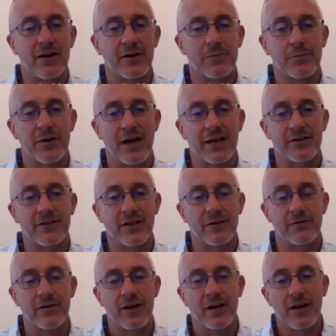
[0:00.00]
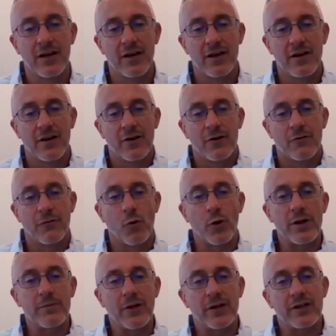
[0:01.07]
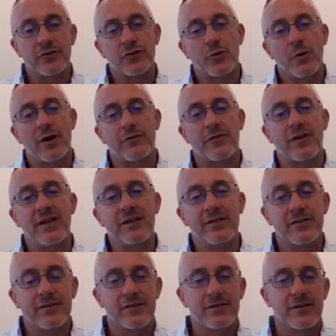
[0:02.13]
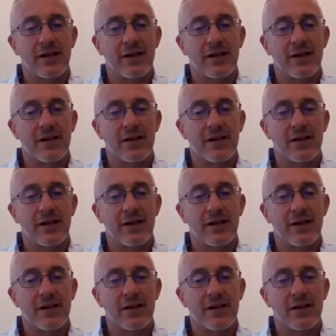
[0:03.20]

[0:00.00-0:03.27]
comprised of 40 million square feet,